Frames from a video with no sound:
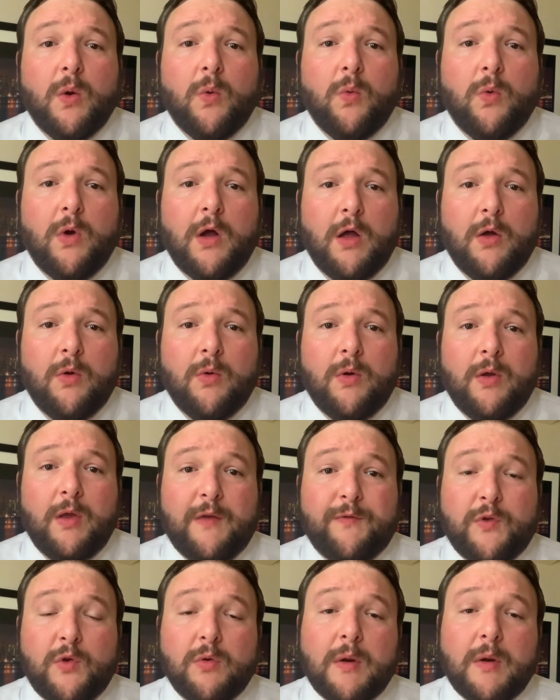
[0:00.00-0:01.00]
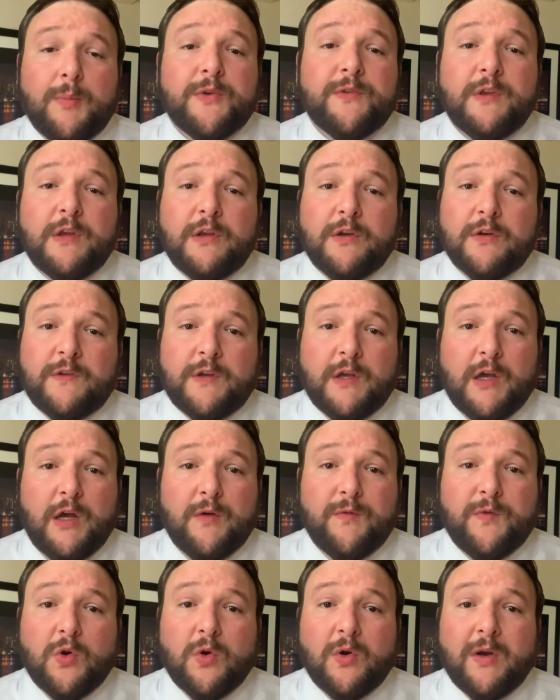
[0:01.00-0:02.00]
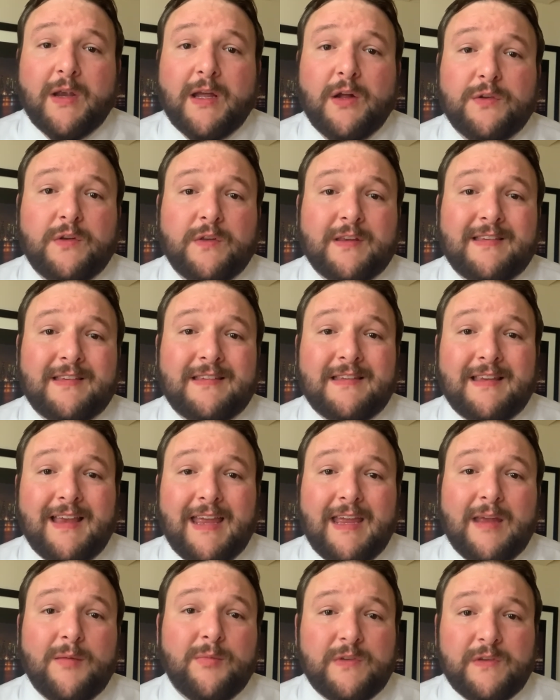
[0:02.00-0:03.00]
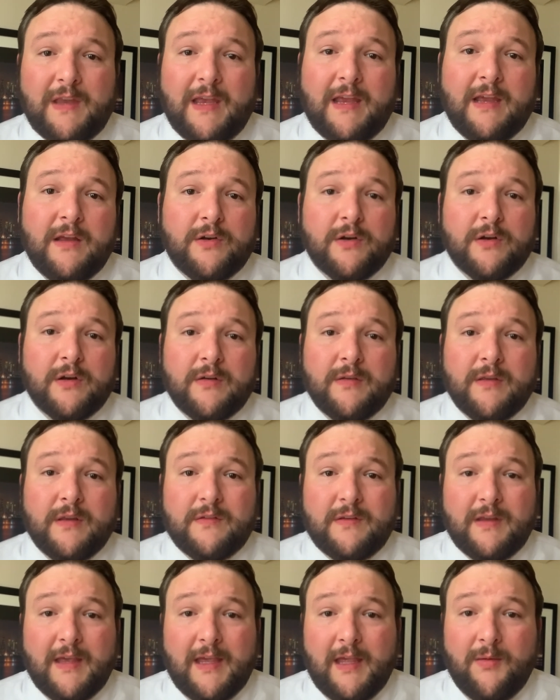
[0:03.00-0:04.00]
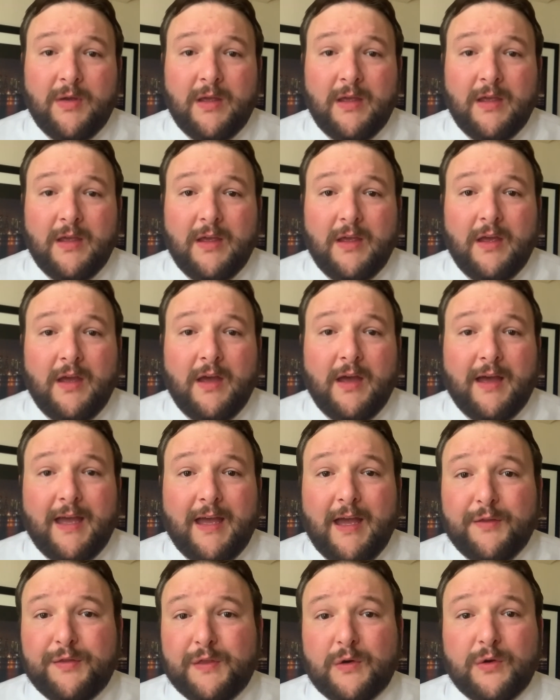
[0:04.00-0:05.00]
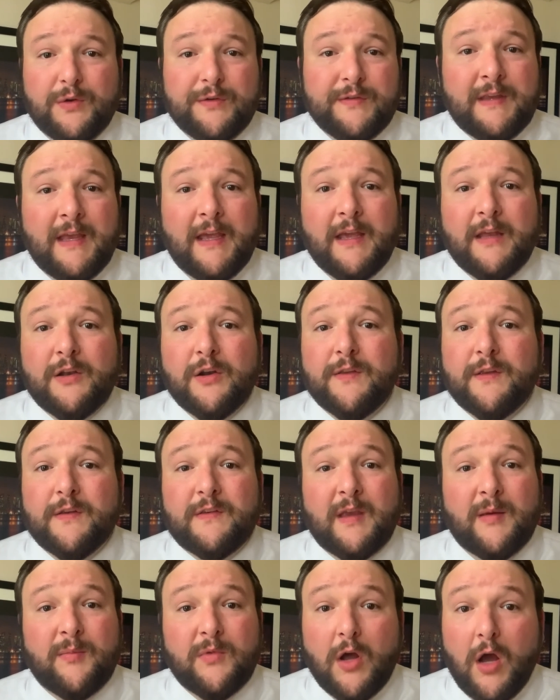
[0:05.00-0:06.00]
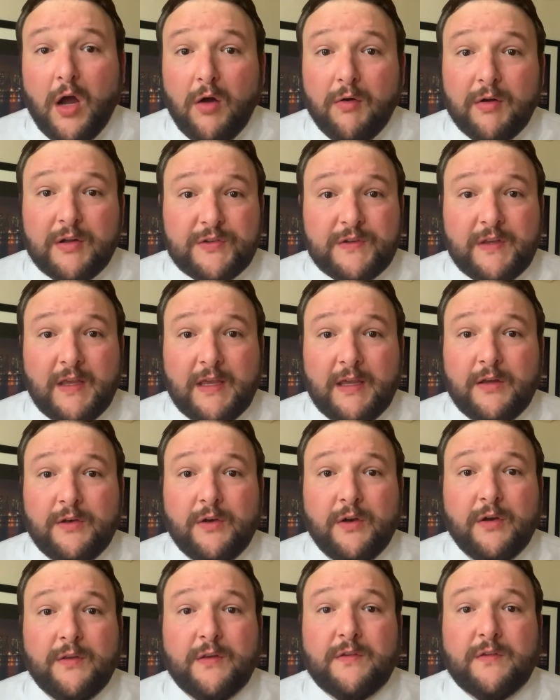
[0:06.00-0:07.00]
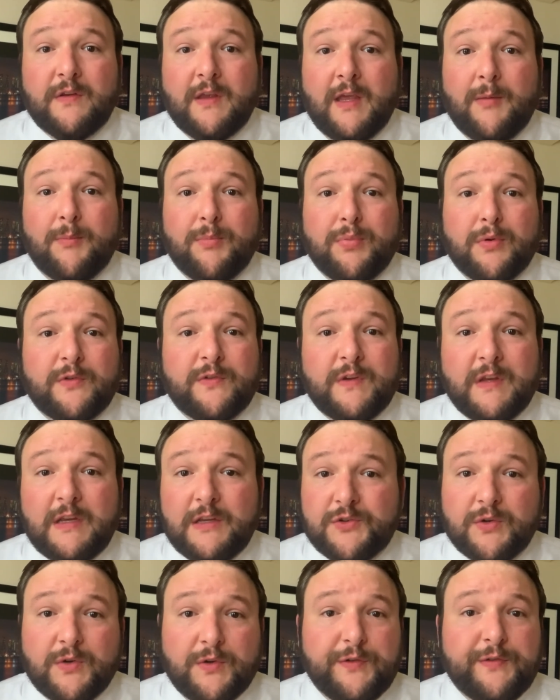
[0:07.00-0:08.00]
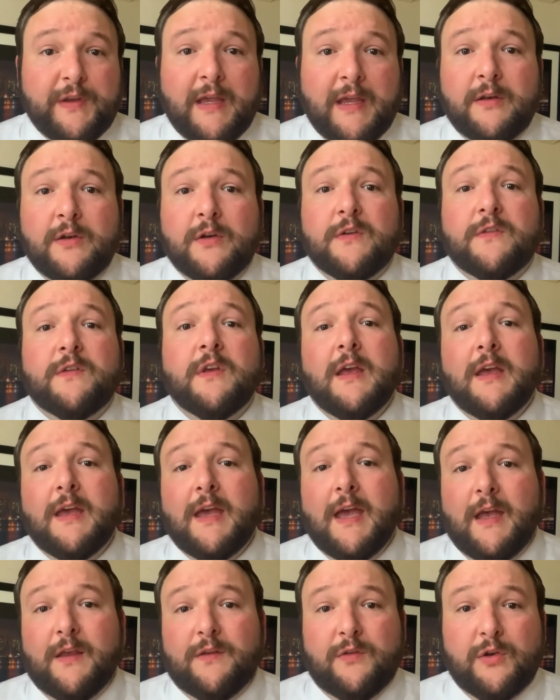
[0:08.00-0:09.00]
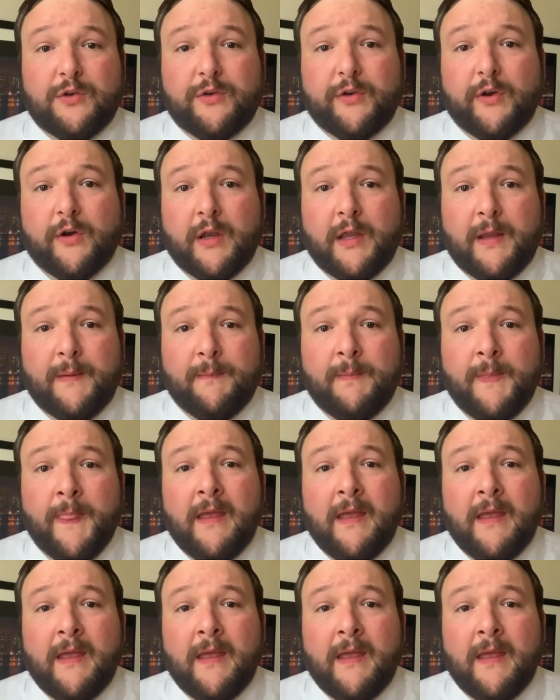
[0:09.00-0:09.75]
Well, if you represent yourself, you are held to the same standard, the same uh, ethical standard, the same knowledge standard, the same procedural standards as an attorney.